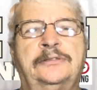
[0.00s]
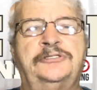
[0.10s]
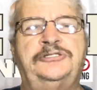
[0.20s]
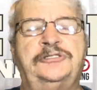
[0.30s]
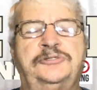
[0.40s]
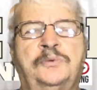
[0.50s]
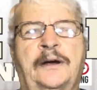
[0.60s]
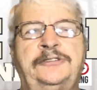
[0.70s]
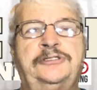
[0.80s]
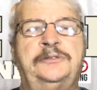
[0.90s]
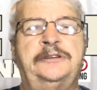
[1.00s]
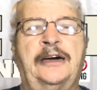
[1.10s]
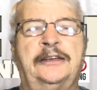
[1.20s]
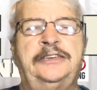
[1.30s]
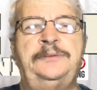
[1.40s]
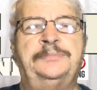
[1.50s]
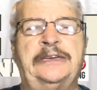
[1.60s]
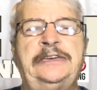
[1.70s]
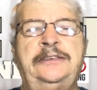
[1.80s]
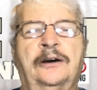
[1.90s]
the situation kind of keep the
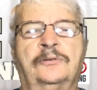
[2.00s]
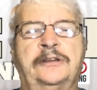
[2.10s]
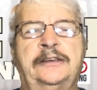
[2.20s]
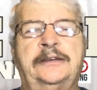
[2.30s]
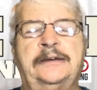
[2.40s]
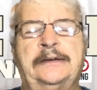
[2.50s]
heat on it,